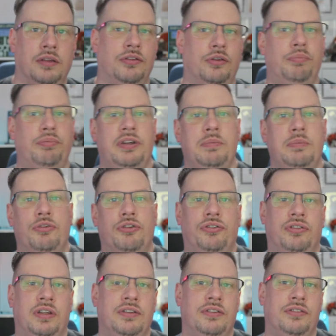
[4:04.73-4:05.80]
So pretty
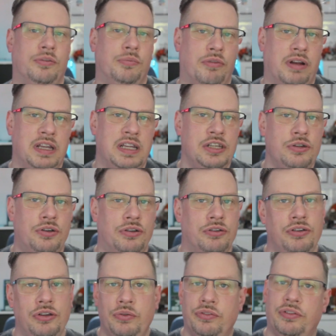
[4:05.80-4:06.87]
much in summary, you
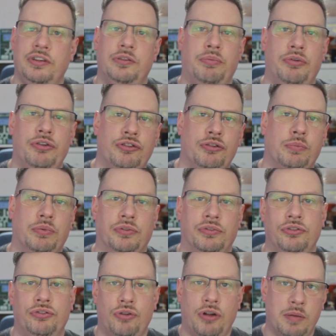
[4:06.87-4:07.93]
can use these
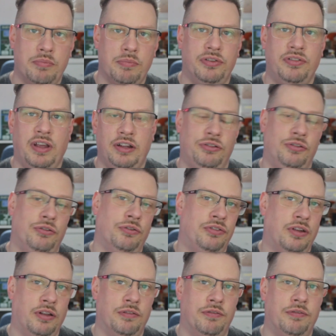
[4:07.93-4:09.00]
principles to try and protect
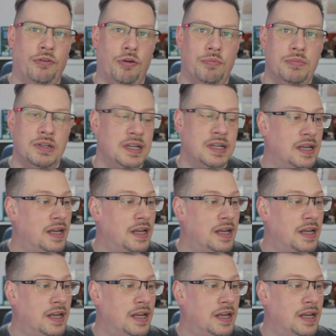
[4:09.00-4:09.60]
yourself from